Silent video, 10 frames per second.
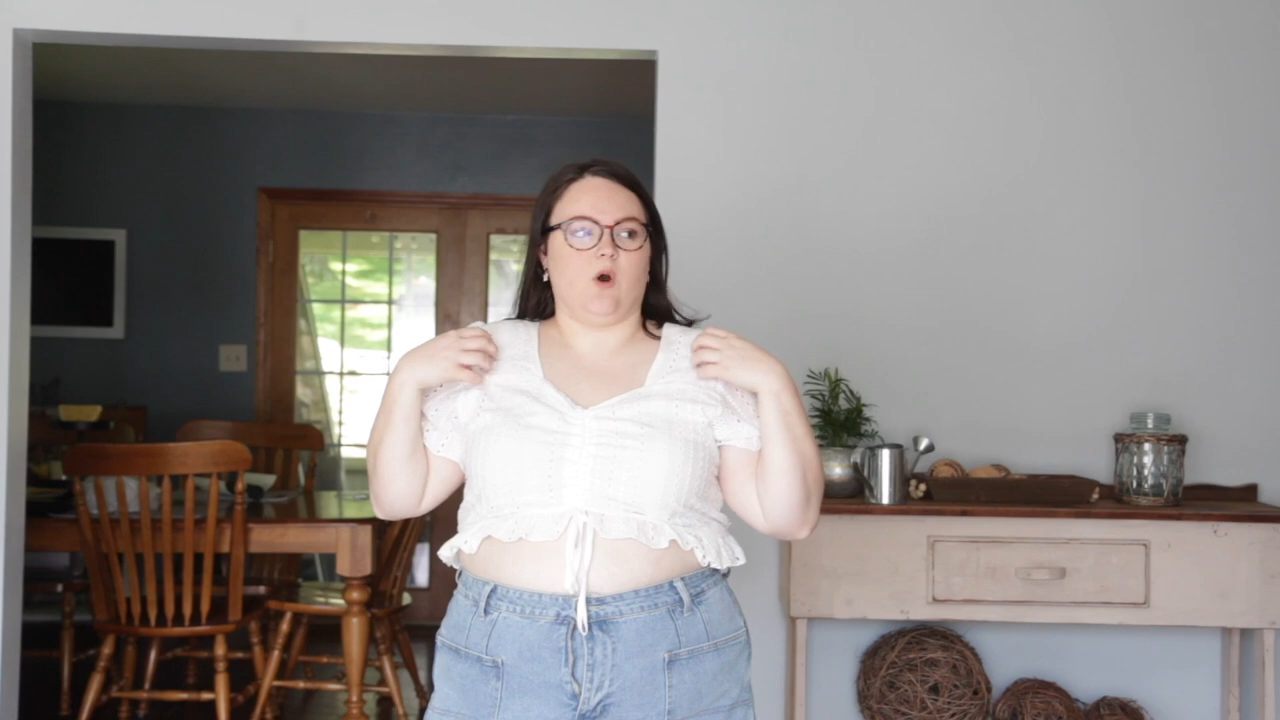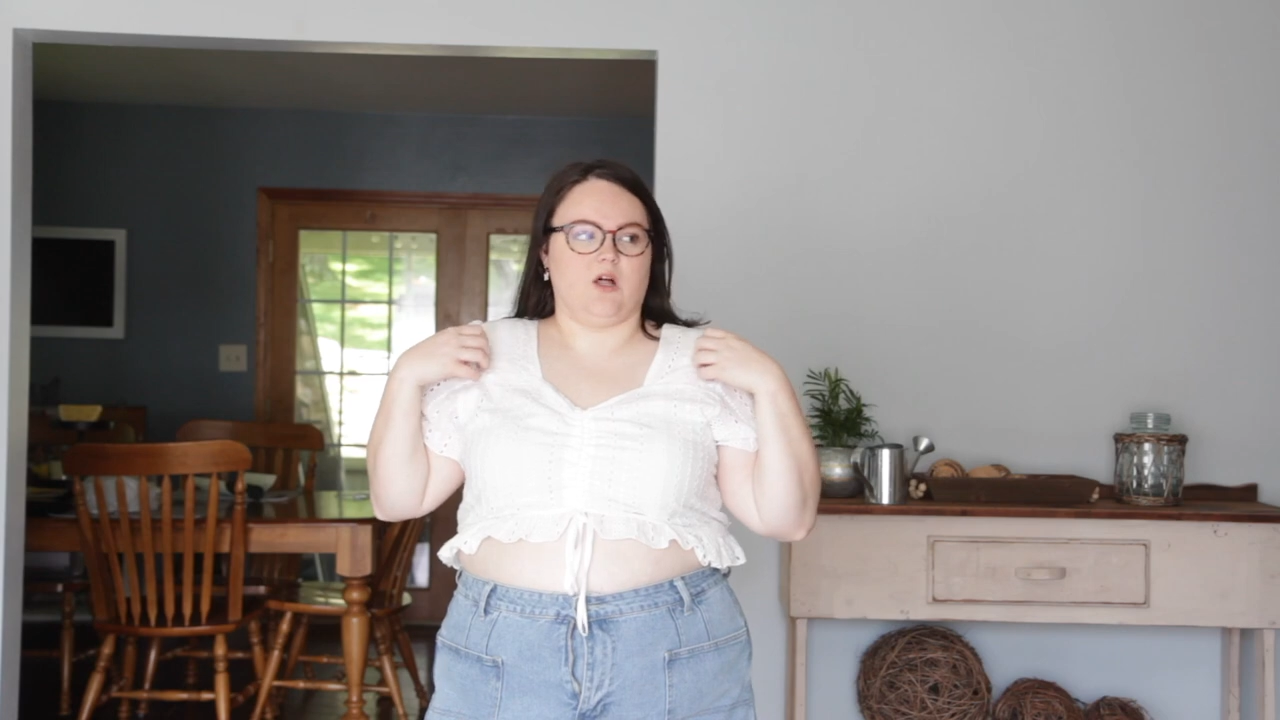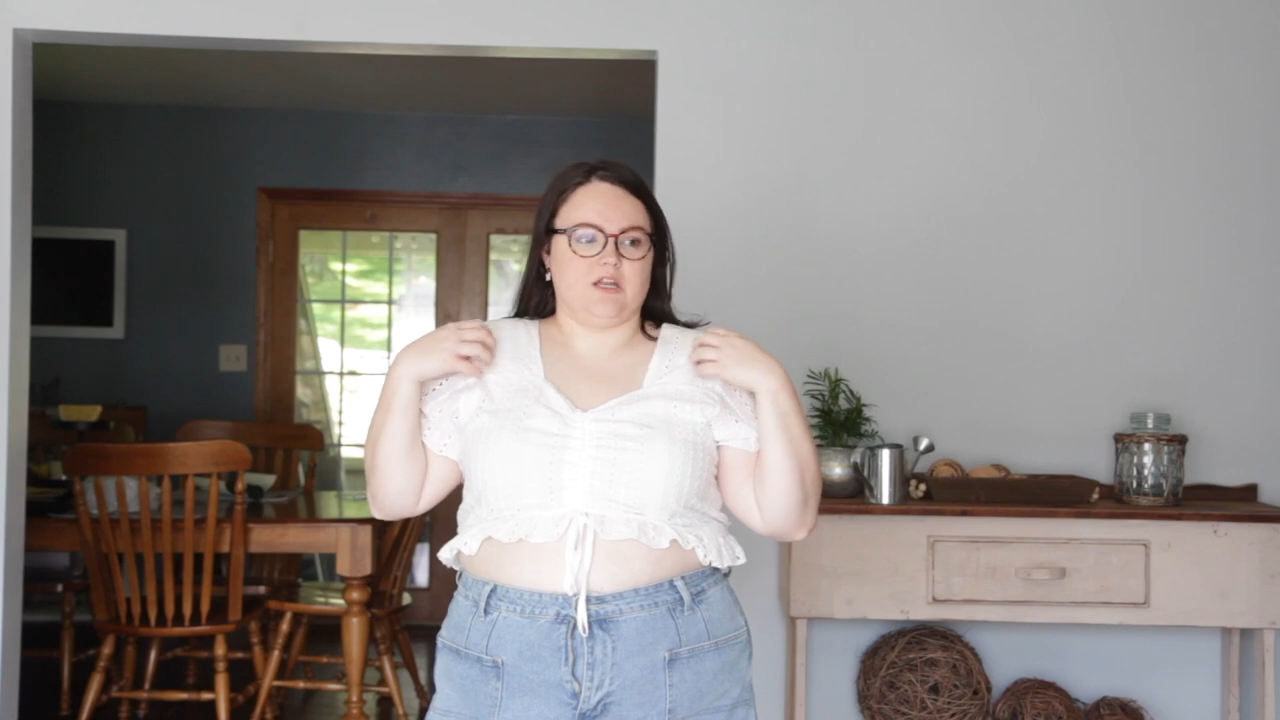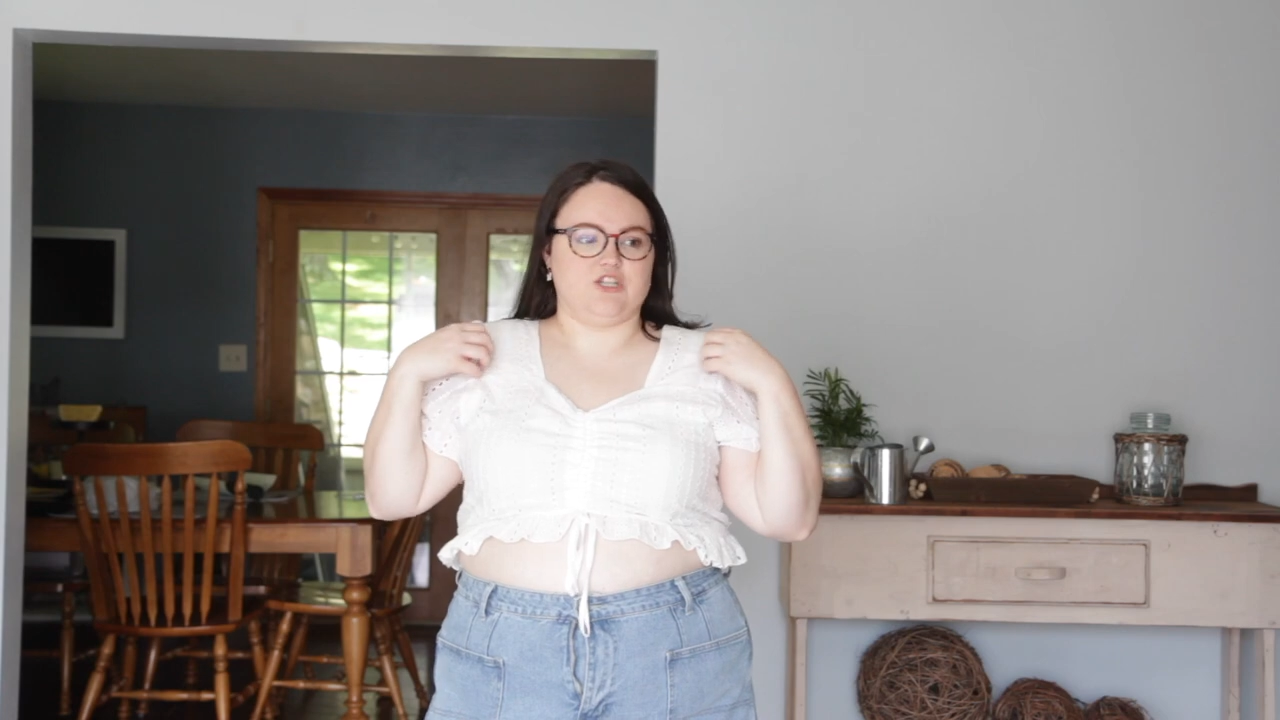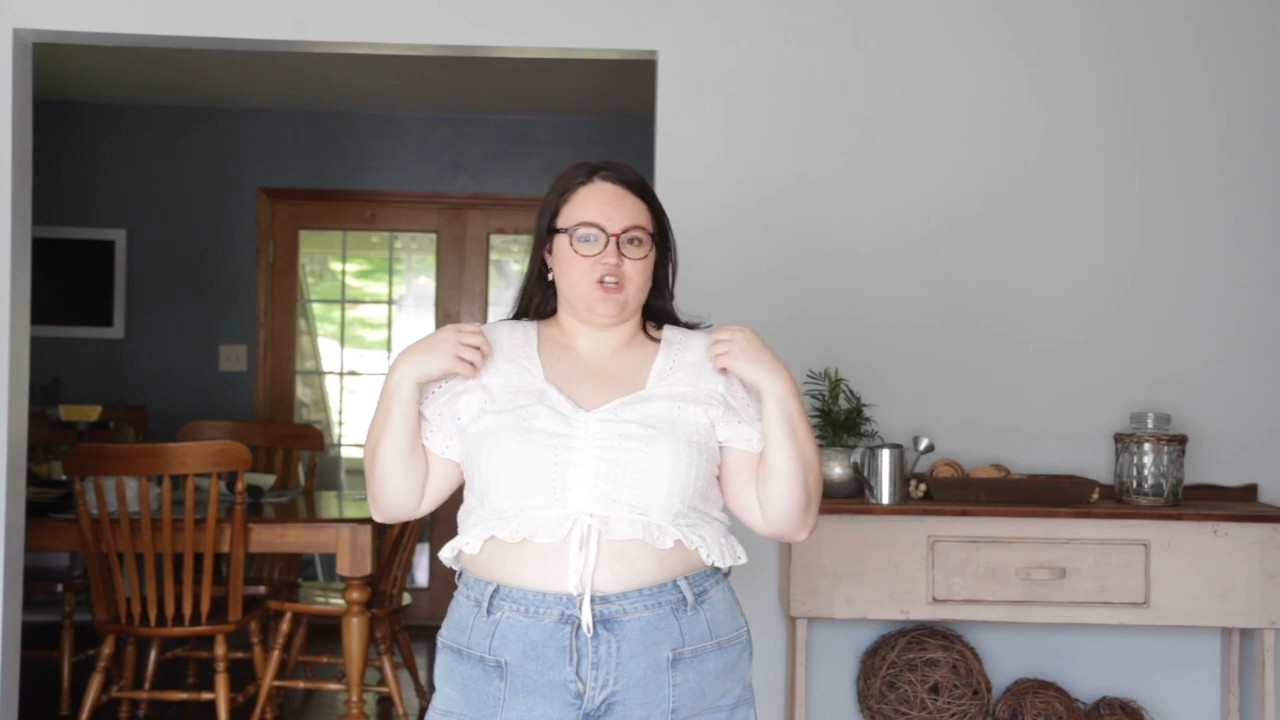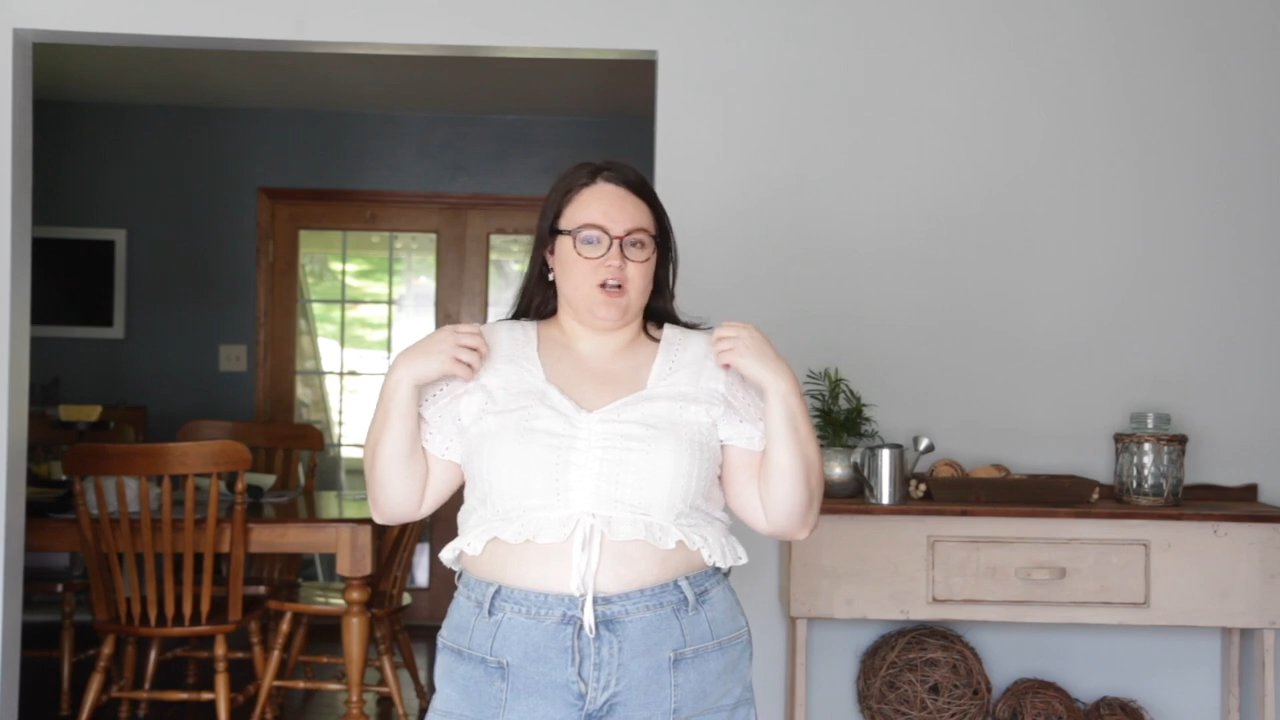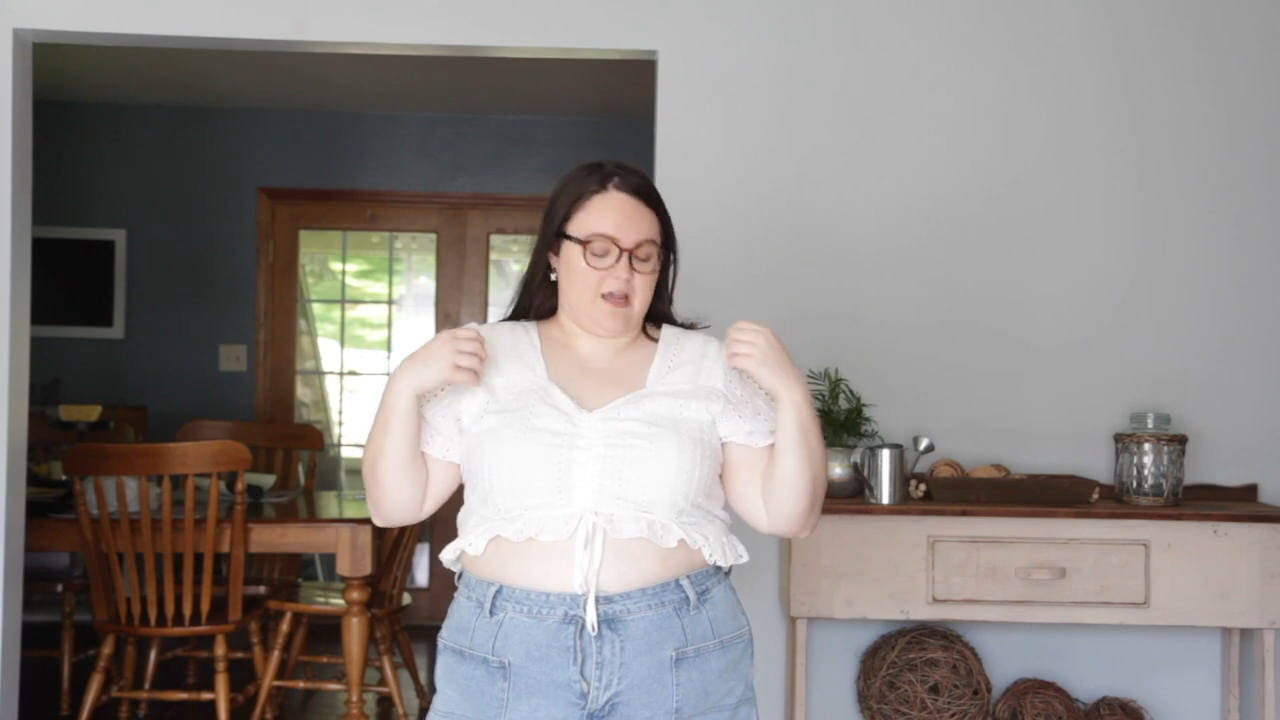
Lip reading: quality shirt